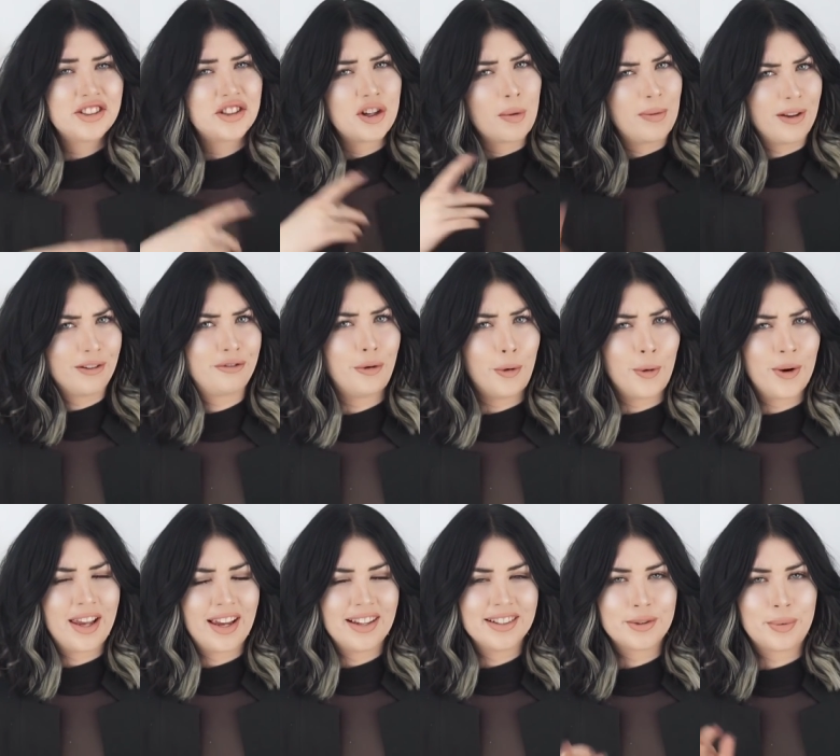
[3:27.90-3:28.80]
just jumping
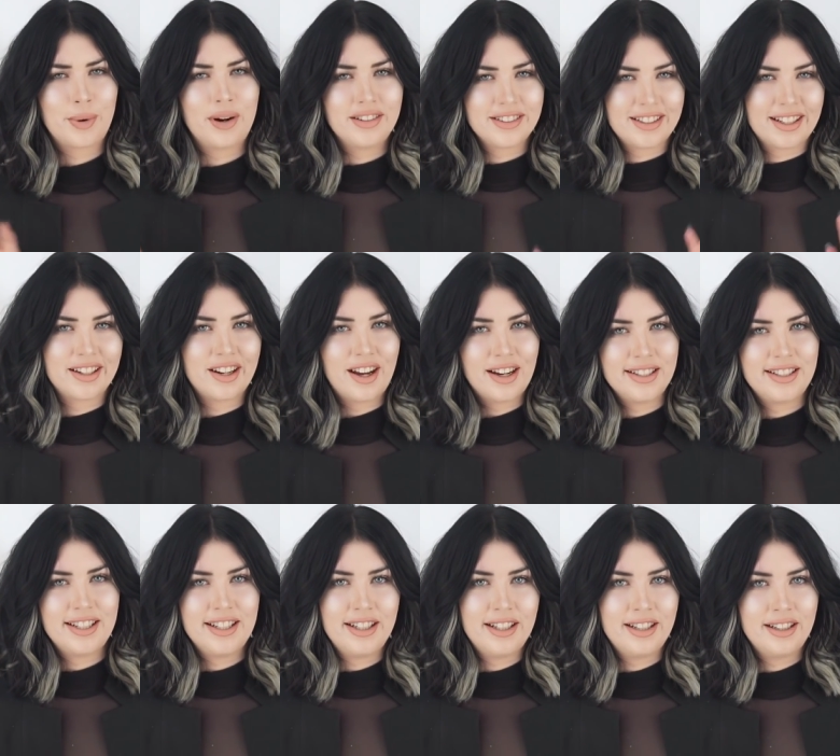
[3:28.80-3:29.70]
forward again to when I was like
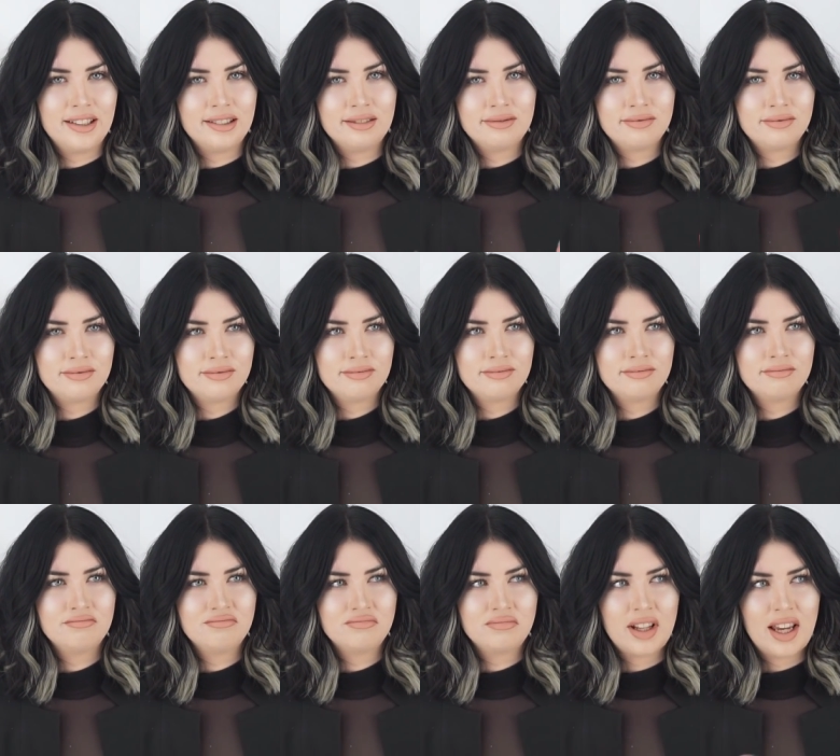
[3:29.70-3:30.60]
19,
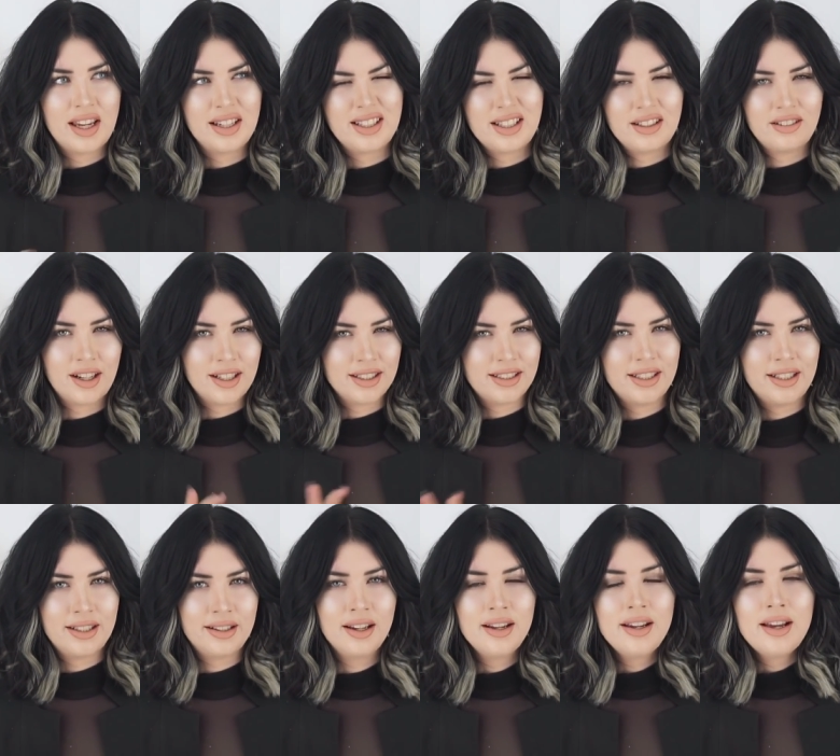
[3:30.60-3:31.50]
18,
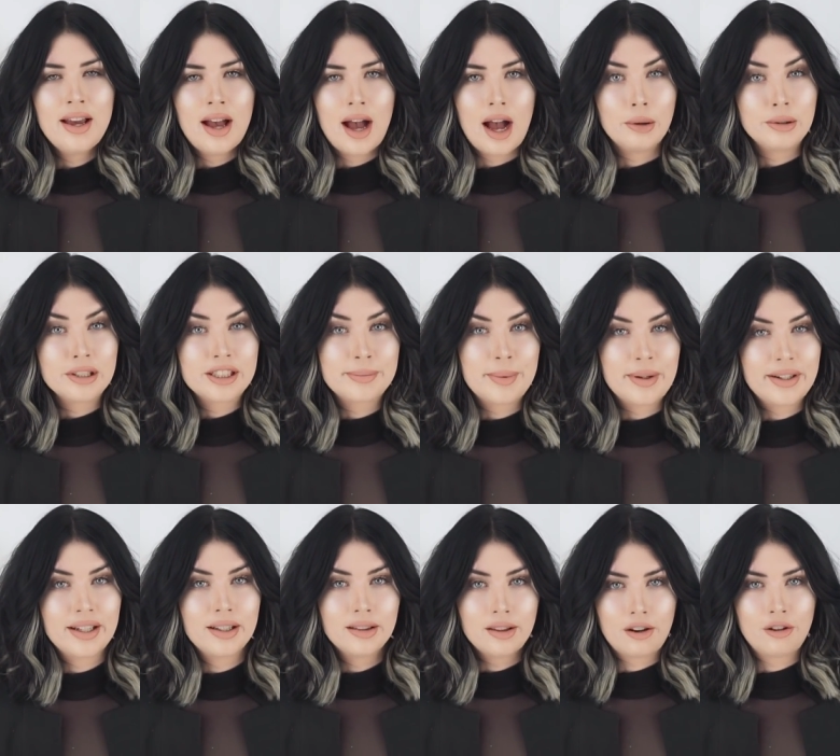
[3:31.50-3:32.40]
19, I was
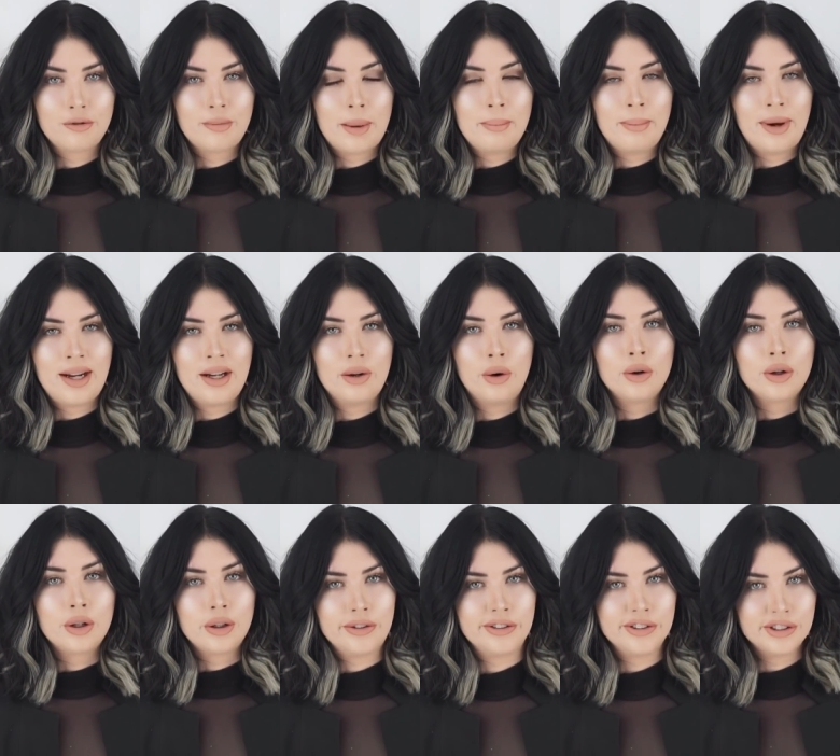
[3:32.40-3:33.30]
spending a lot of my money on
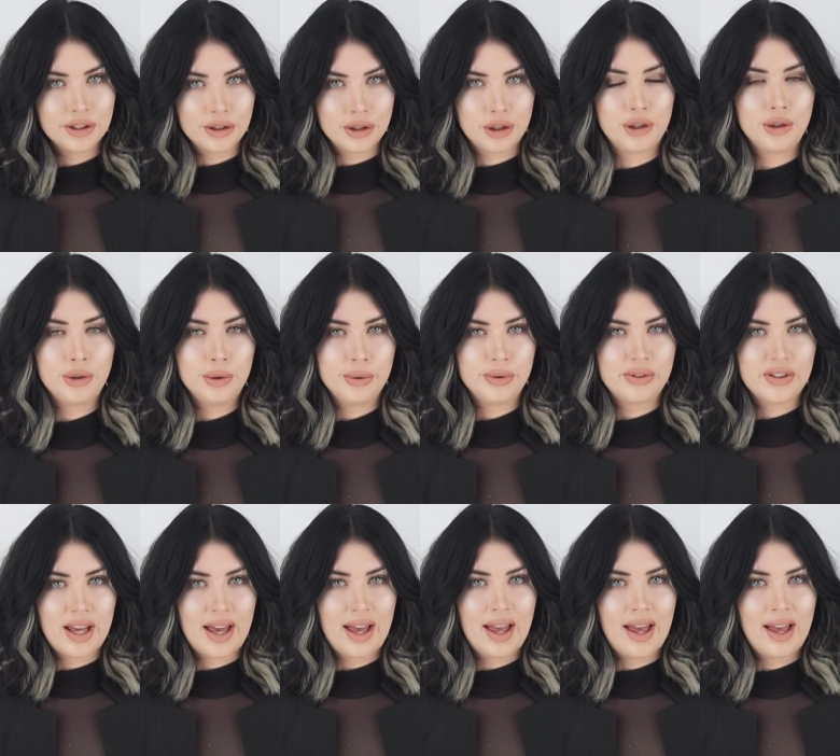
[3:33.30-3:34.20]
clothes and shoes
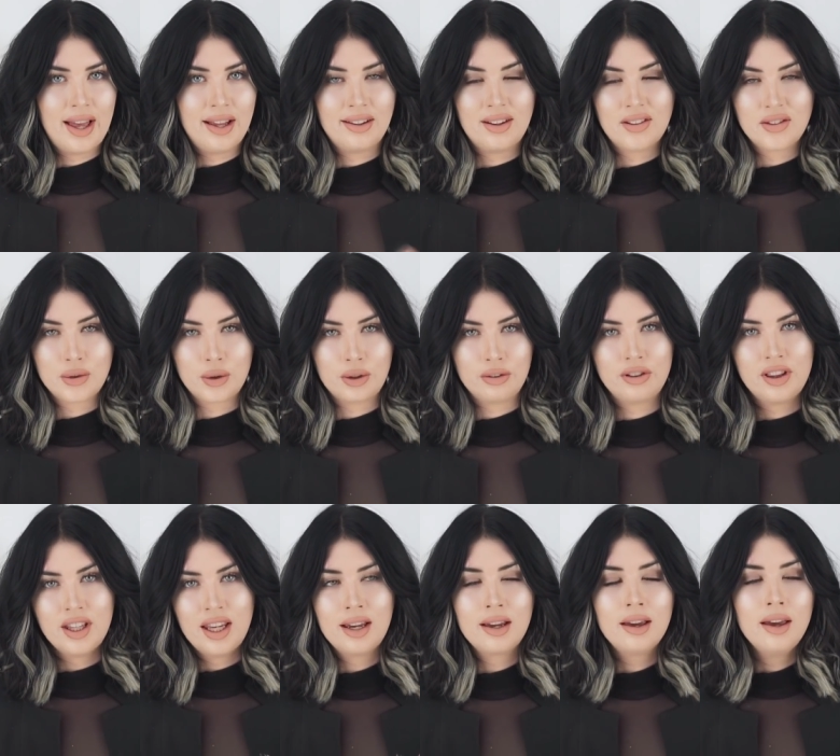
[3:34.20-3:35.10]
and that sort of
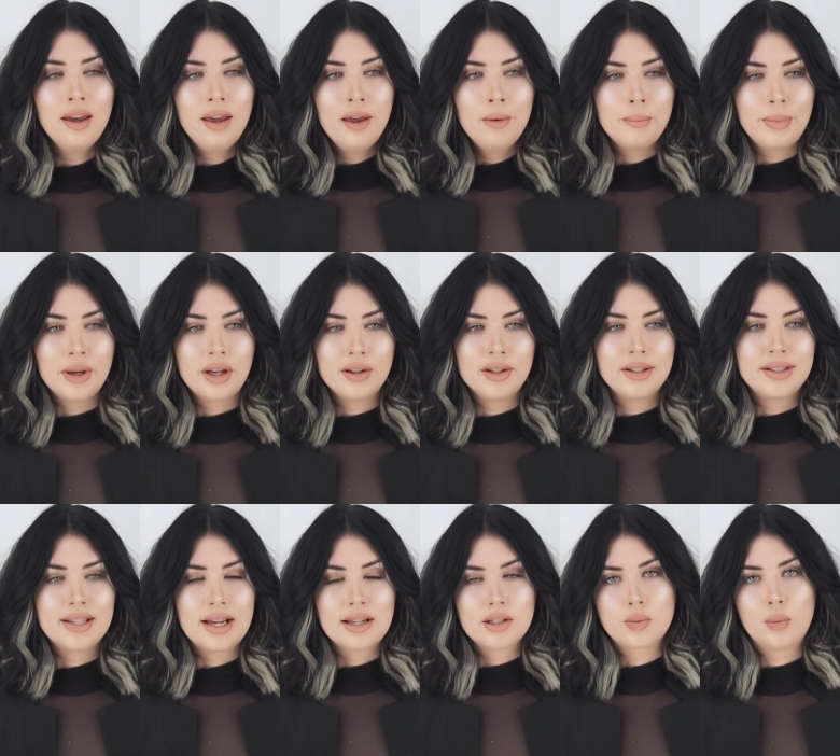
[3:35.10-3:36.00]
thing
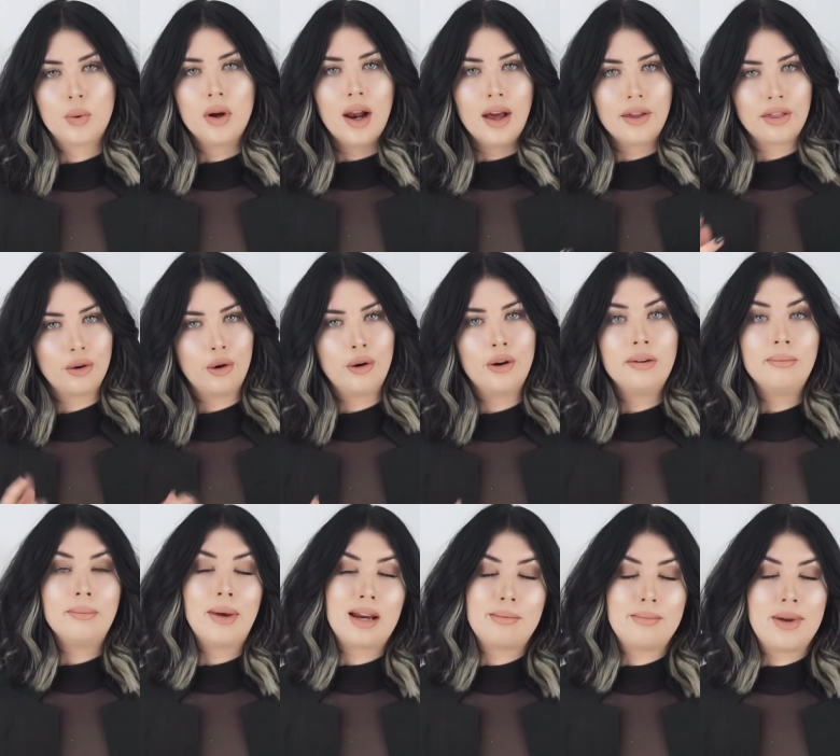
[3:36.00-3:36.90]
because that's what I
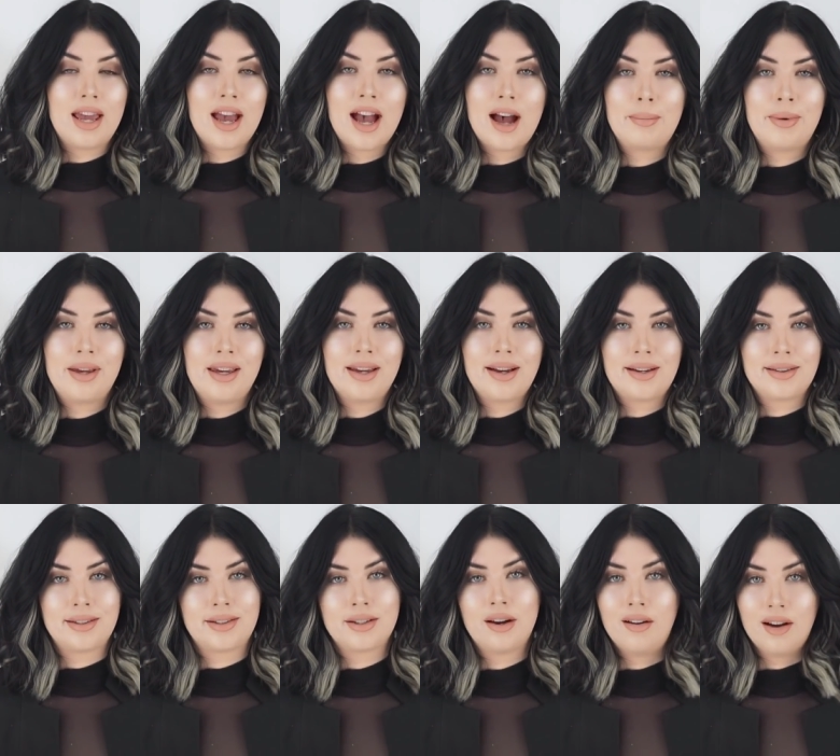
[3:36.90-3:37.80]
thought made me happy
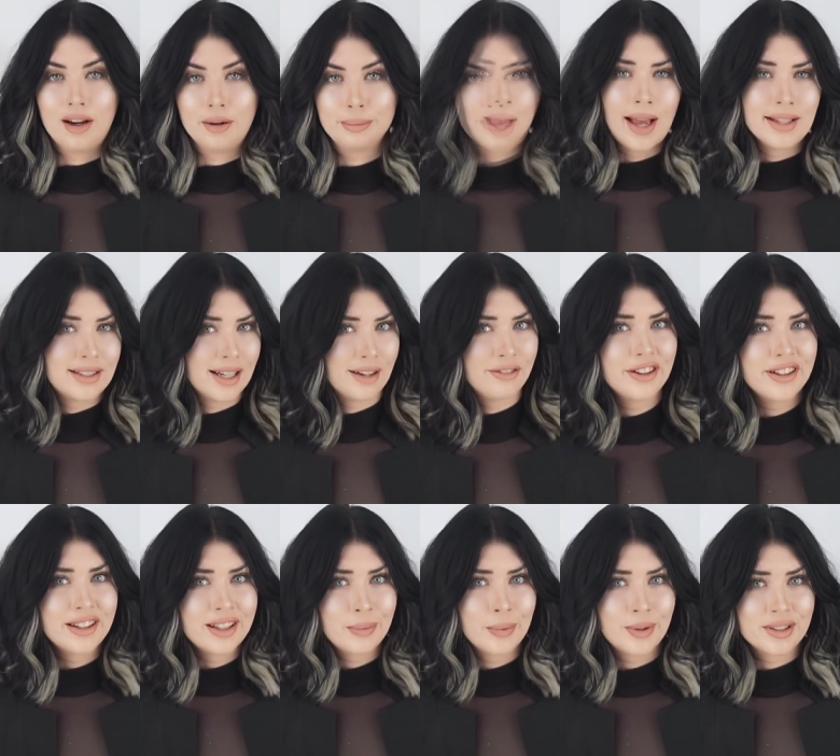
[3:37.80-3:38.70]
at the time. I
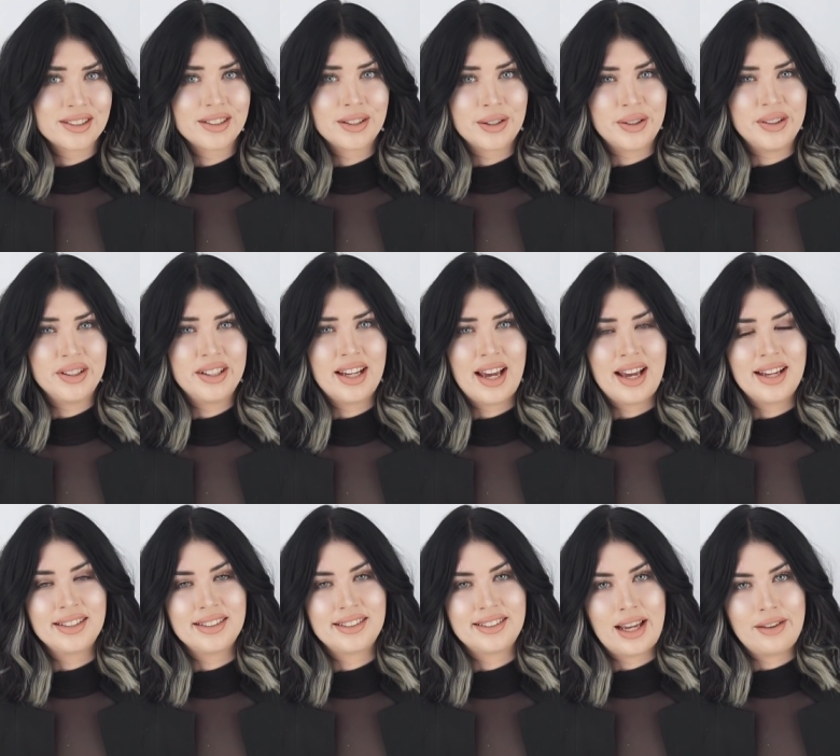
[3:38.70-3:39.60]
definitely wasn't good
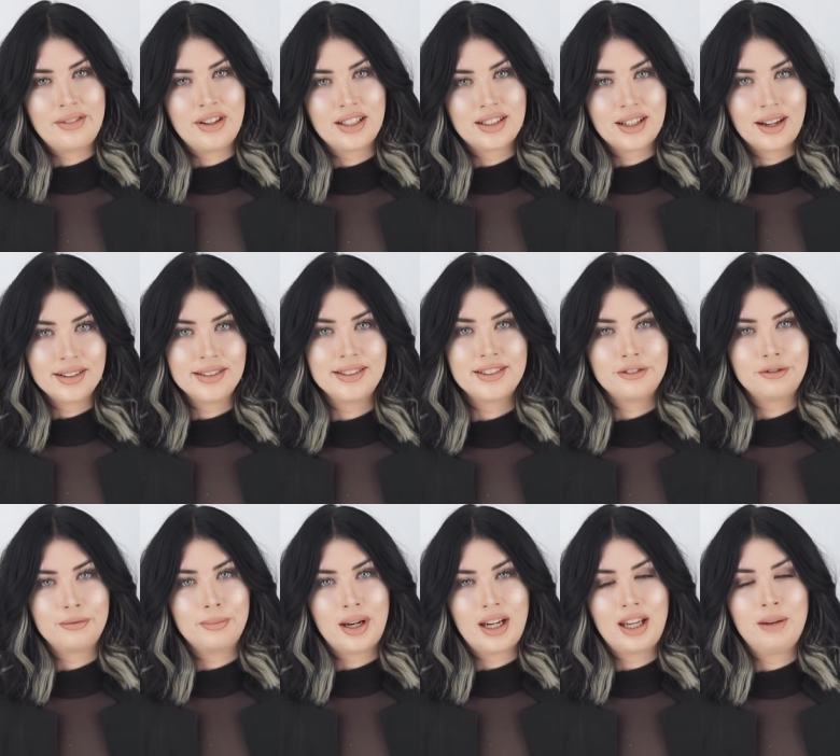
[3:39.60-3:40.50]
at saving tons
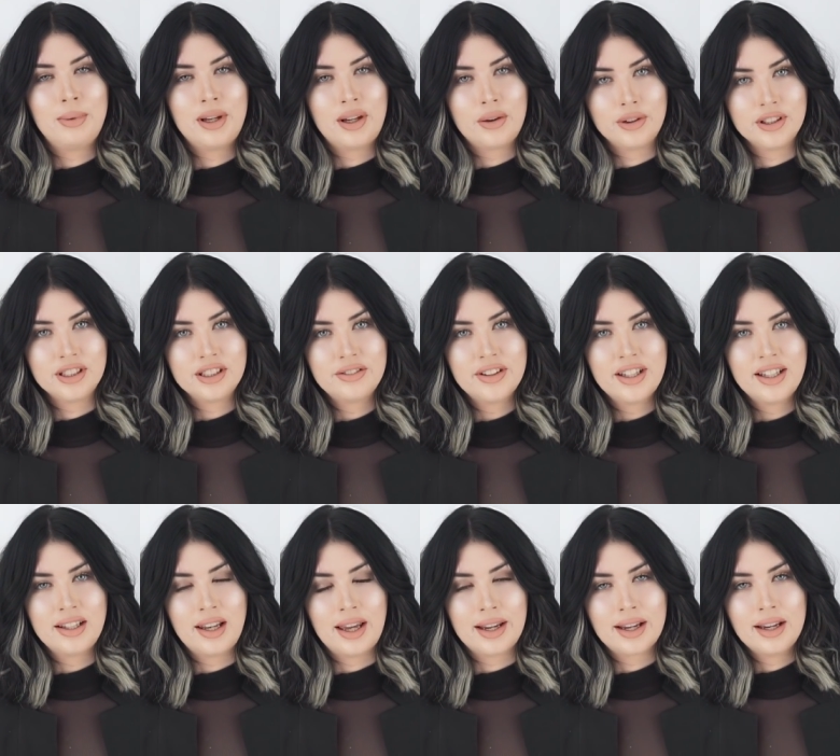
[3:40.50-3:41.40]
of money because of
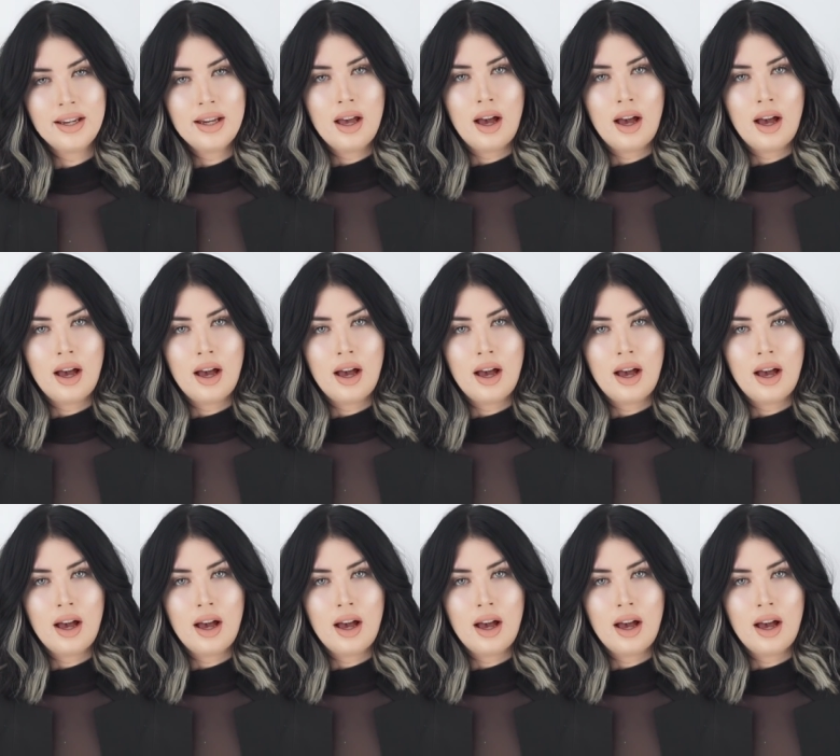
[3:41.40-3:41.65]
it. Like